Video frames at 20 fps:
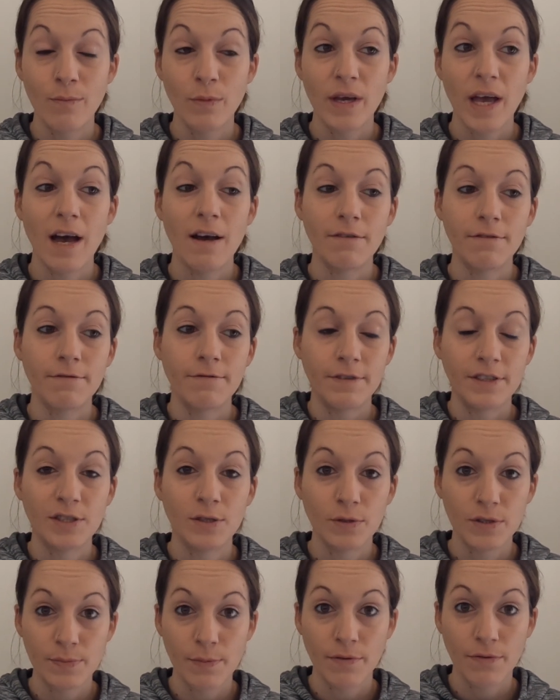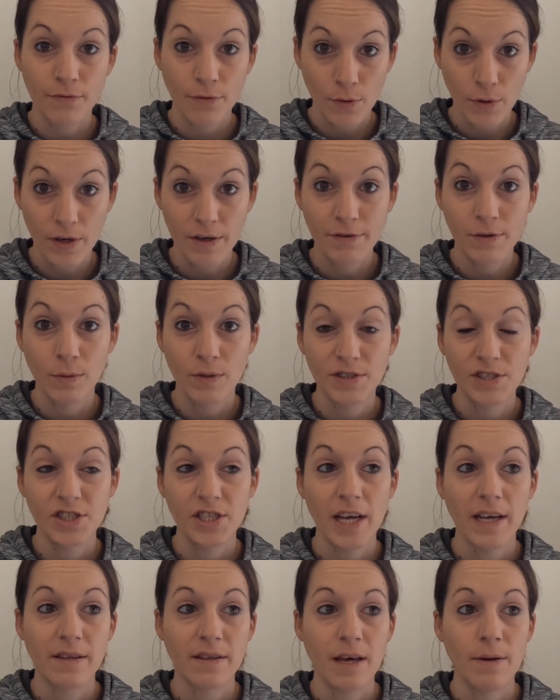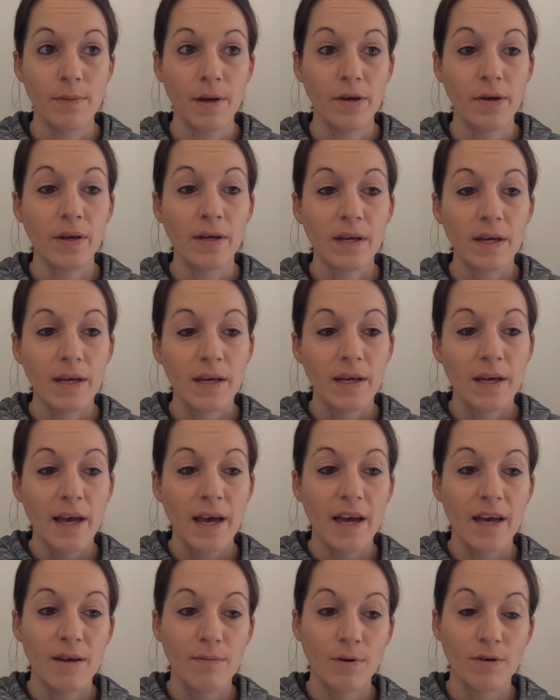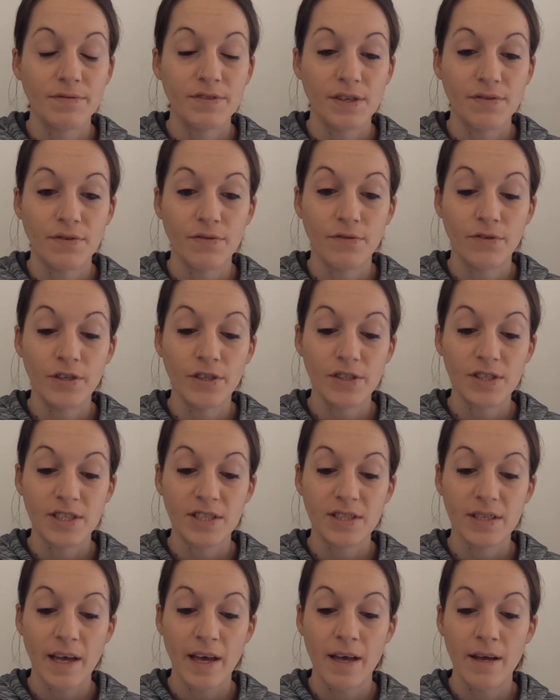We have videos before if you want to check them out, of different routes.